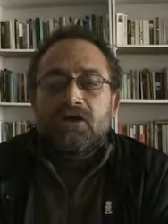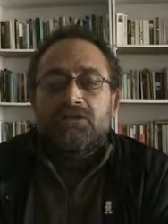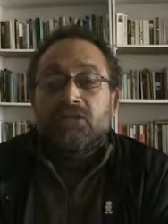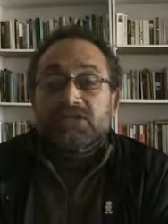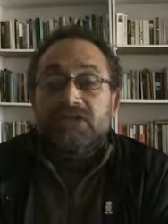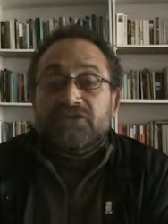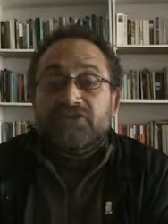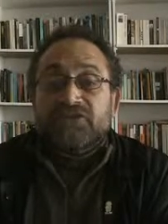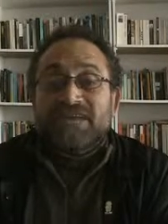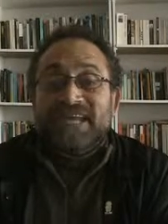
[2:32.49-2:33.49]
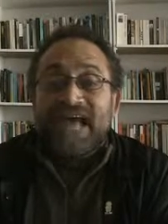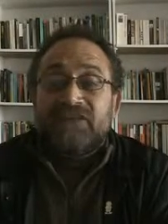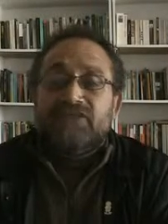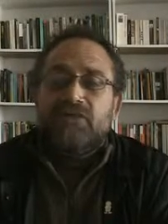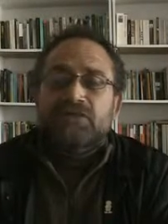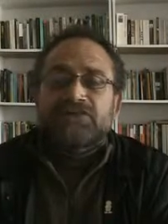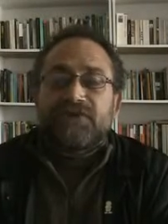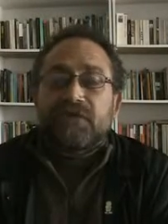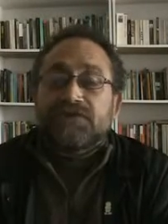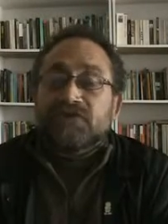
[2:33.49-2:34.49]
for such grandiose
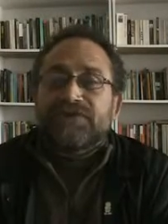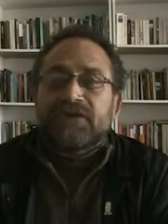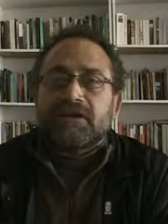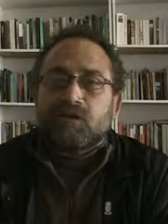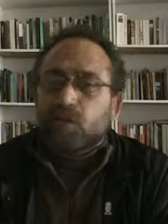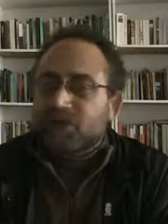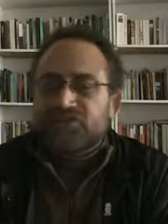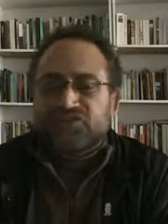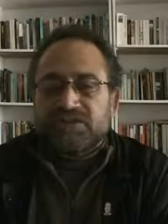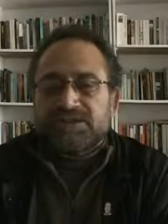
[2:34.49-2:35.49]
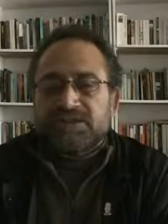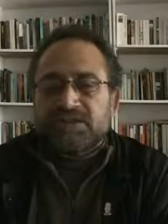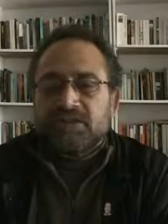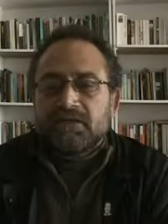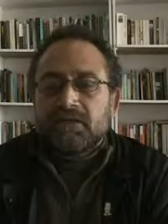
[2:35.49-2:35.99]
philosophical questions.